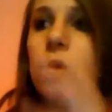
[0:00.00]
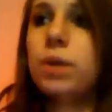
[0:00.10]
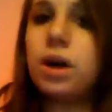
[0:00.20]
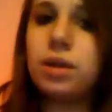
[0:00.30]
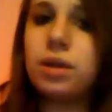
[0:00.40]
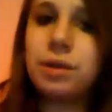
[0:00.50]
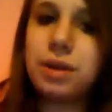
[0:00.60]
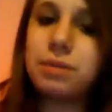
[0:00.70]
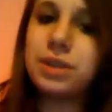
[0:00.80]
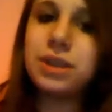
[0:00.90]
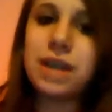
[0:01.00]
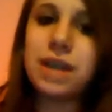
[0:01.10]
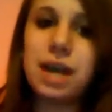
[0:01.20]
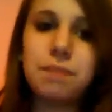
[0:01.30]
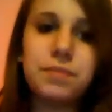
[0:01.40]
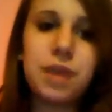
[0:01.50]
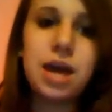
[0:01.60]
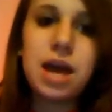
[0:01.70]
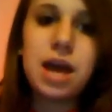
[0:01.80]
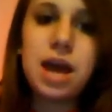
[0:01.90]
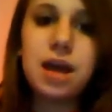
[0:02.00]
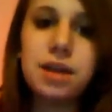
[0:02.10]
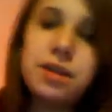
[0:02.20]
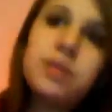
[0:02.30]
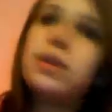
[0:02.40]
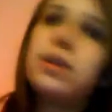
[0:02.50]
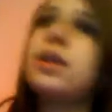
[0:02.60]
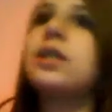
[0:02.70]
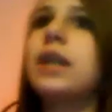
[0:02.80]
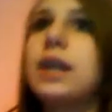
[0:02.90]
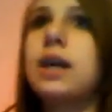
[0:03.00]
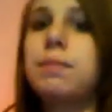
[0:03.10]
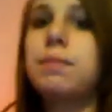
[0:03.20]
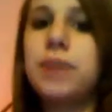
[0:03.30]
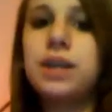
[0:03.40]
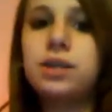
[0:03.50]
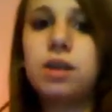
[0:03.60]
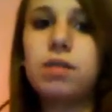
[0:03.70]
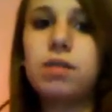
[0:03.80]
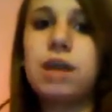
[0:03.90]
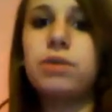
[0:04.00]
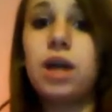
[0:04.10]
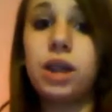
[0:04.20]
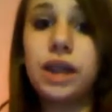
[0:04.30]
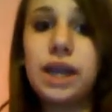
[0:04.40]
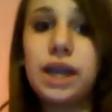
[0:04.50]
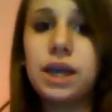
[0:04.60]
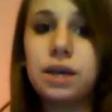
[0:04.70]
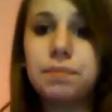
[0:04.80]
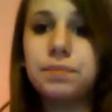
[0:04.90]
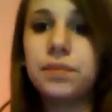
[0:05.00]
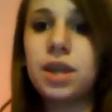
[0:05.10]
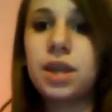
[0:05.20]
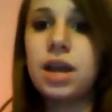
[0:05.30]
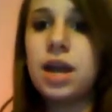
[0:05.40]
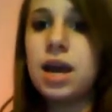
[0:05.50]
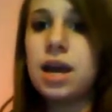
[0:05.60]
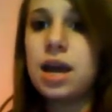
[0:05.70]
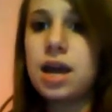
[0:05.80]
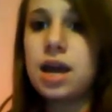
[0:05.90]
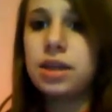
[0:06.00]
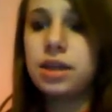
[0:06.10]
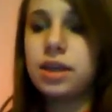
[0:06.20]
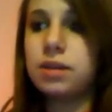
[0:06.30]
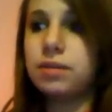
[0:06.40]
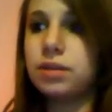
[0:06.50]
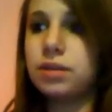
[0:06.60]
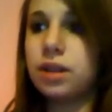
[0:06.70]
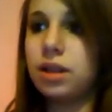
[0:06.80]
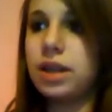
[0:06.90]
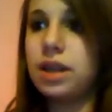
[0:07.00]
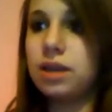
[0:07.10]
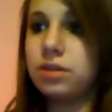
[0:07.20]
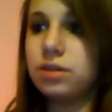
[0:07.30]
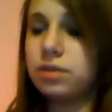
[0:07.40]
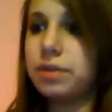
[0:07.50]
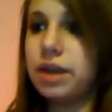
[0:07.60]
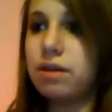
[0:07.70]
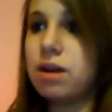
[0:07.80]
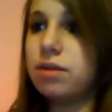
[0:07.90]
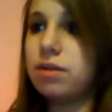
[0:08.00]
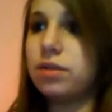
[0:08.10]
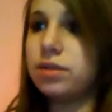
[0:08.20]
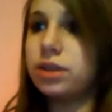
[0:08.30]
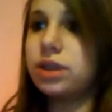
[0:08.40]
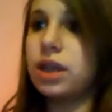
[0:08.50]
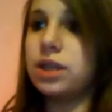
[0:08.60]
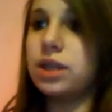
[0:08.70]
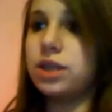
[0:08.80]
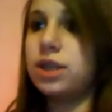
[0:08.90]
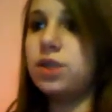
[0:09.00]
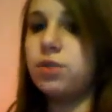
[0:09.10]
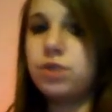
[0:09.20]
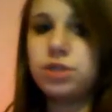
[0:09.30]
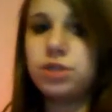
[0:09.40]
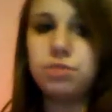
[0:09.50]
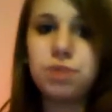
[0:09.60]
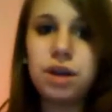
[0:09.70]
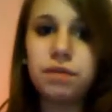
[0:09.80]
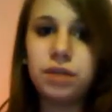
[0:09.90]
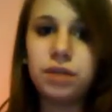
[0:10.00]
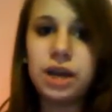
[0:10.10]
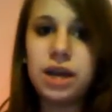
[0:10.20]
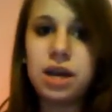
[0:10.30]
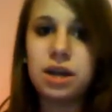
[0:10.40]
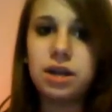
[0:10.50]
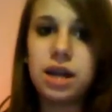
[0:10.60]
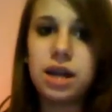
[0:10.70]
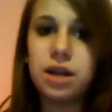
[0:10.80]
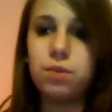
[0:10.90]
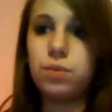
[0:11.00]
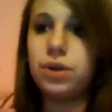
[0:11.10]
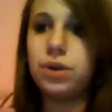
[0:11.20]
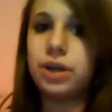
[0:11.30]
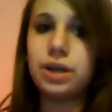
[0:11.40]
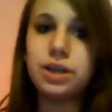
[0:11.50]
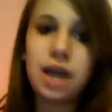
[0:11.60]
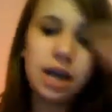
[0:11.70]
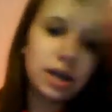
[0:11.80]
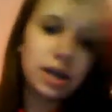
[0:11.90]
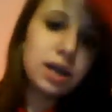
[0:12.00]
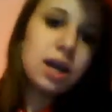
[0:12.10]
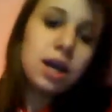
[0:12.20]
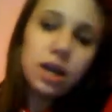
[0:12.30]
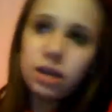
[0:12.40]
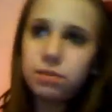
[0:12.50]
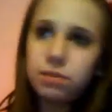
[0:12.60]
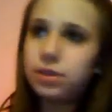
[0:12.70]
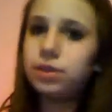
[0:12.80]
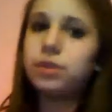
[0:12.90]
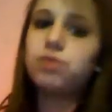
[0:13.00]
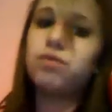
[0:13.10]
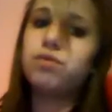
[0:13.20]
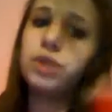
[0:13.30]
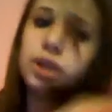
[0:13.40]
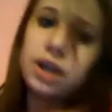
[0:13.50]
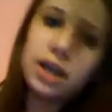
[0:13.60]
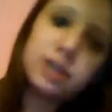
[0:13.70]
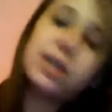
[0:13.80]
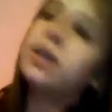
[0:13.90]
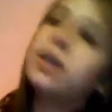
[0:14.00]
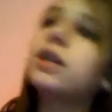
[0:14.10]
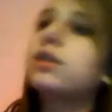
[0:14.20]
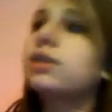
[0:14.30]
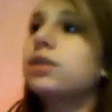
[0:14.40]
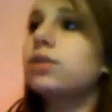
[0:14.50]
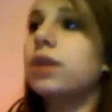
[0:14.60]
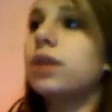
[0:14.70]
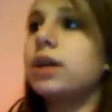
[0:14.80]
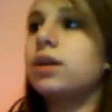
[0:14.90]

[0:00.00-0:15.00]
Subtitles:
like it was this camp, and it's like based around a lake. And then like there's like a lake and there's a playground and there's just like this huge spread of land and woods, and it was just it's really nice there. Like there's this like